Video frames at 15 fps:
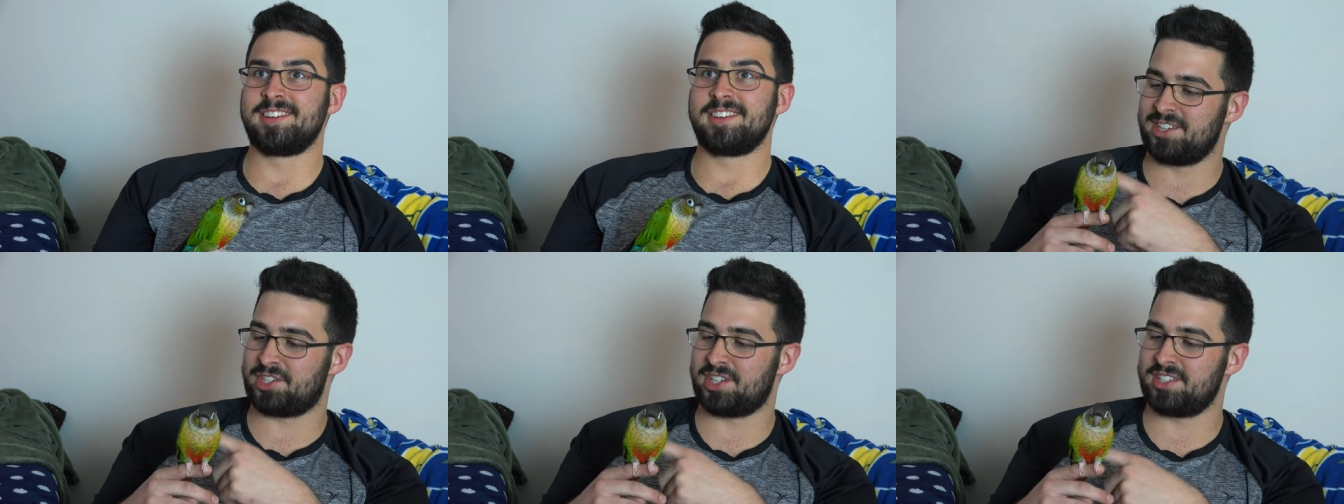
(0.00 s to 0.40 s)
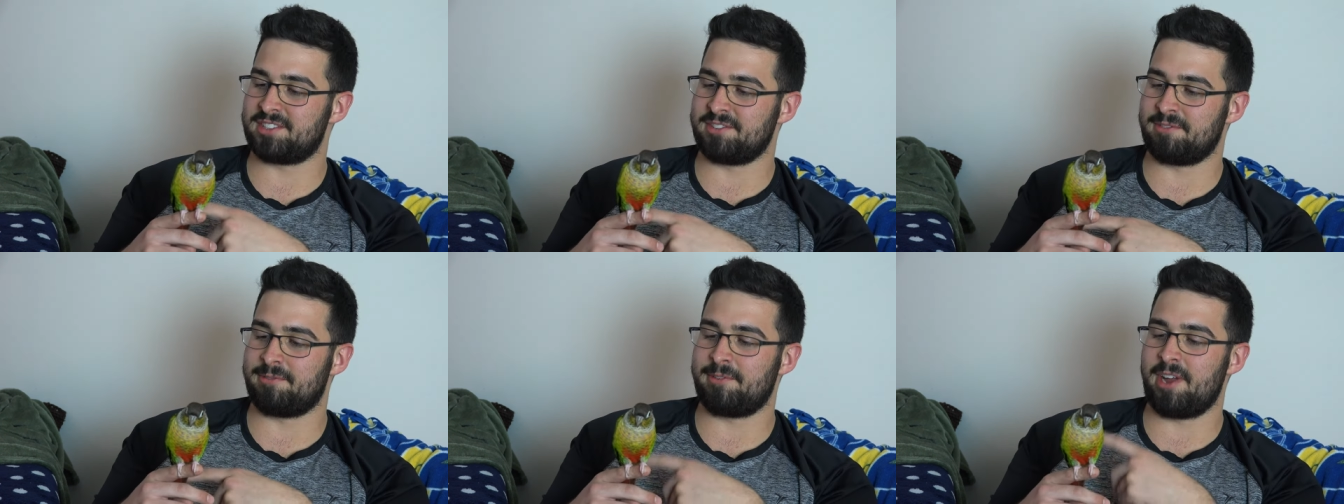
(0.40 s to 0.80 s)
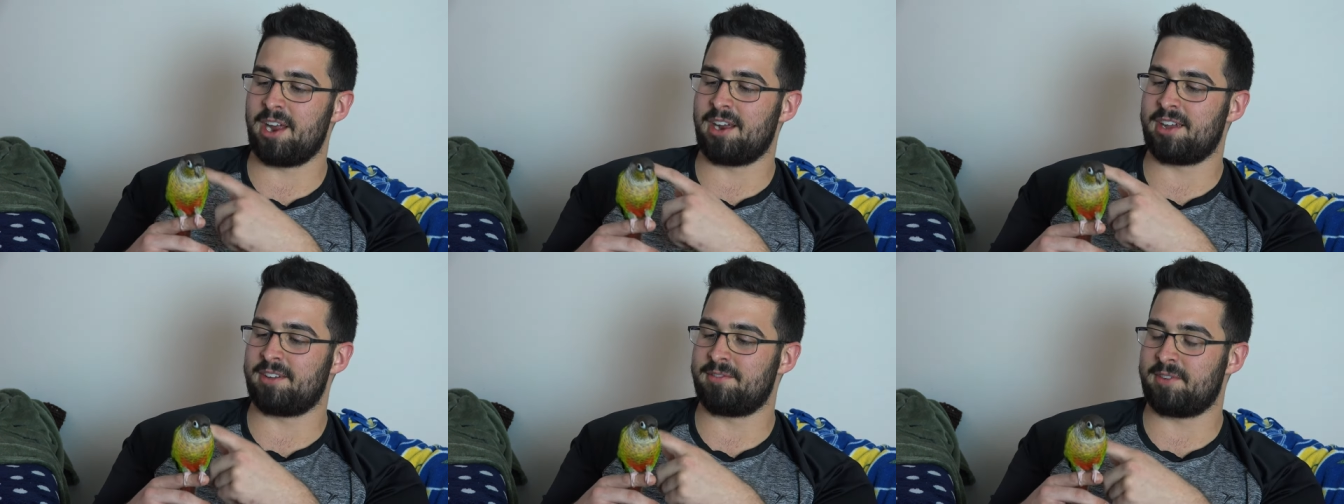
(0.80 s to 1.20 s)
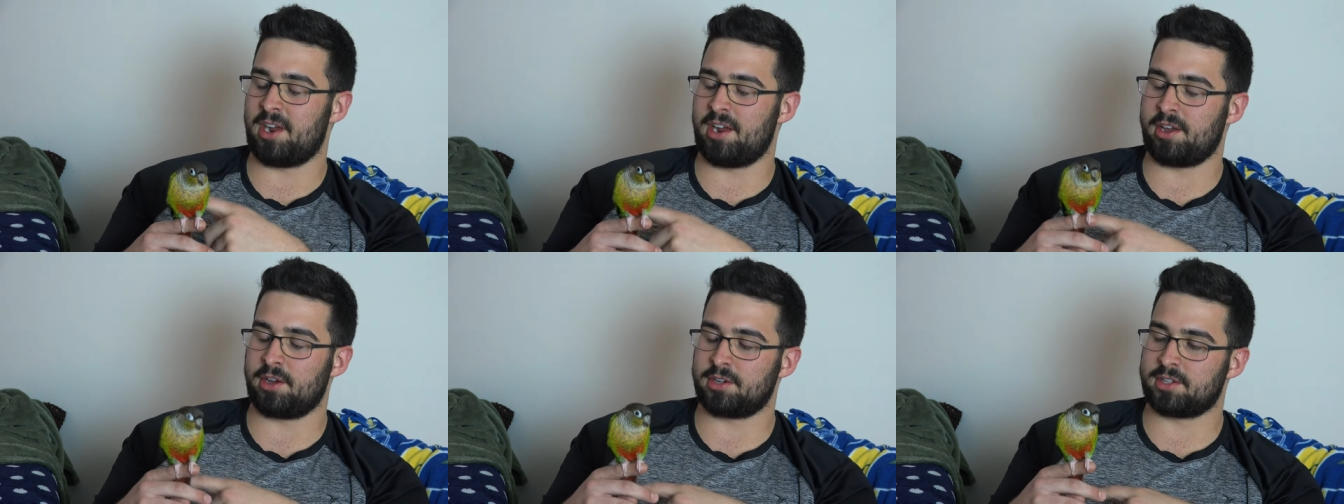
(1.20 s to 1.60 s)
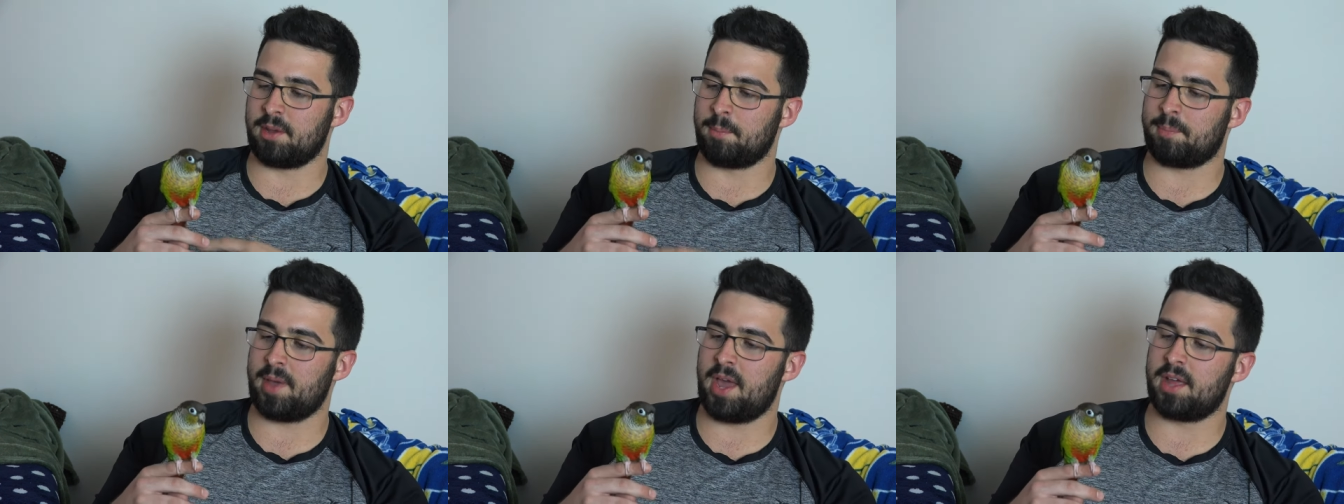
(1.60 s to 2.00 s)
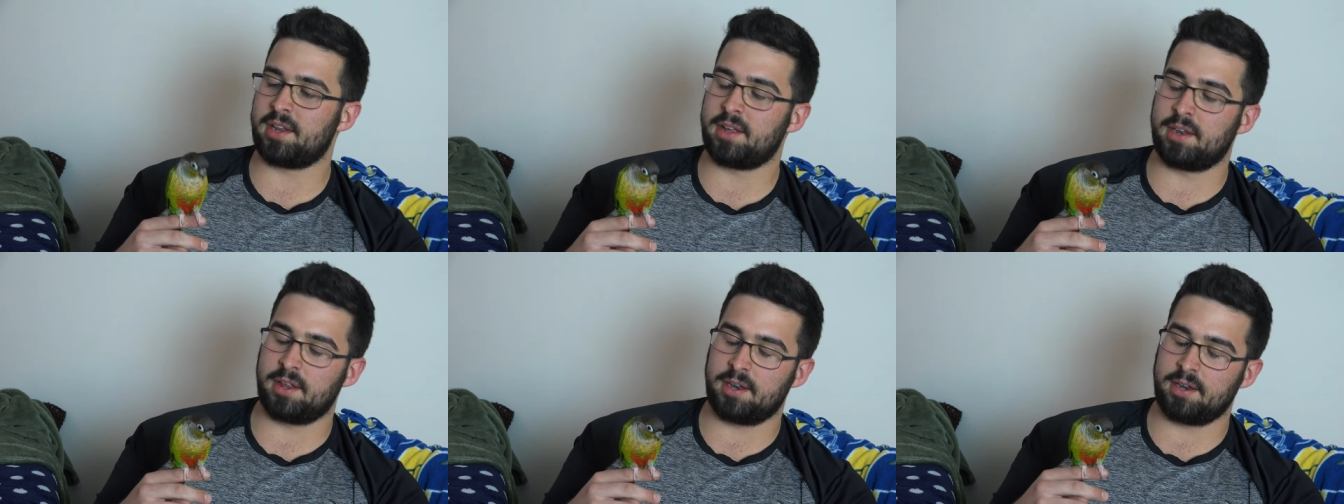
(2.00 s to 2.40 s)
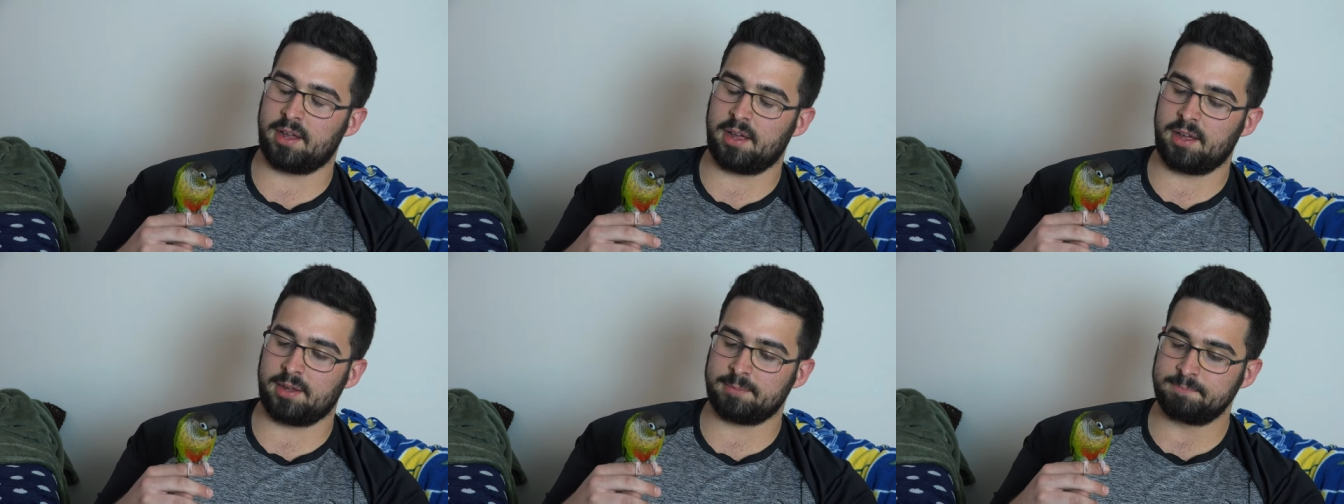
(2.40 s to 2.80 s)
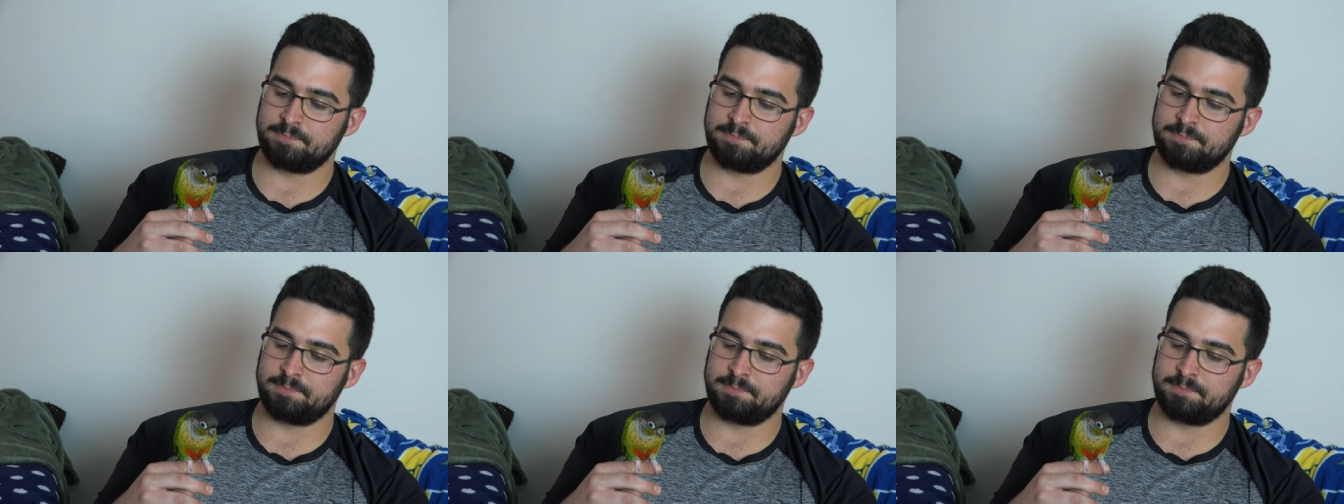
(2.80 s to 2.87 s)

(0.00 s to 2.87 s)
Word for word: She's a very, very good companion, and uh,